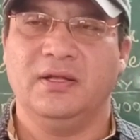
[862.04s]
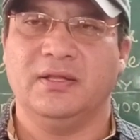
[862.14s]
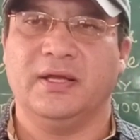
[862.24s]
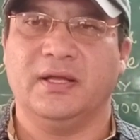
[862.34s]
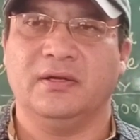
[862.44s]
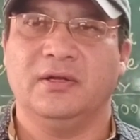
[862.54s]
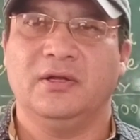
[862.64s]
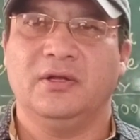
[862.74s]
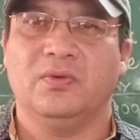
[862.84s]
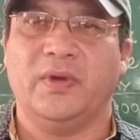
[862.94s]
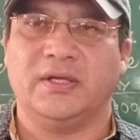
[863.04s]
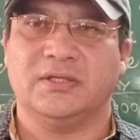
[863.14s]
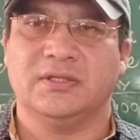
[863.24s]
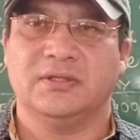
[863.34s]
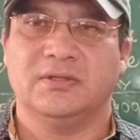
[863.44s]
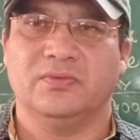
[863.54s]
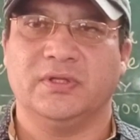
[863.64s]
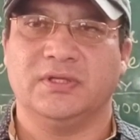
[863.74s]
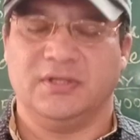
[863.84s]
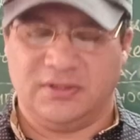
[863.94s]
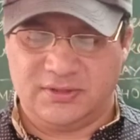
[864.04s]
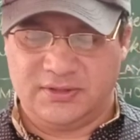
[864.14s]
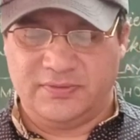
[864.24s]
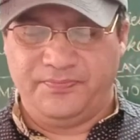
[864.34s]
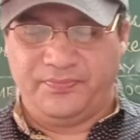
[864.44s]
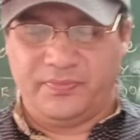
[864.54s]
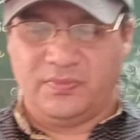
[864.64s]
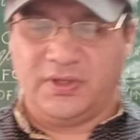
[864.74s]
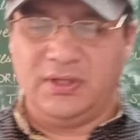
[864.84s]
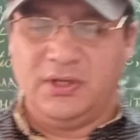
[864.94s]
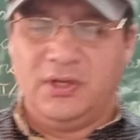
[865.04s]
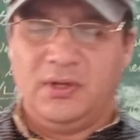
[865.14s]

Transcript: they are wet with tears, right?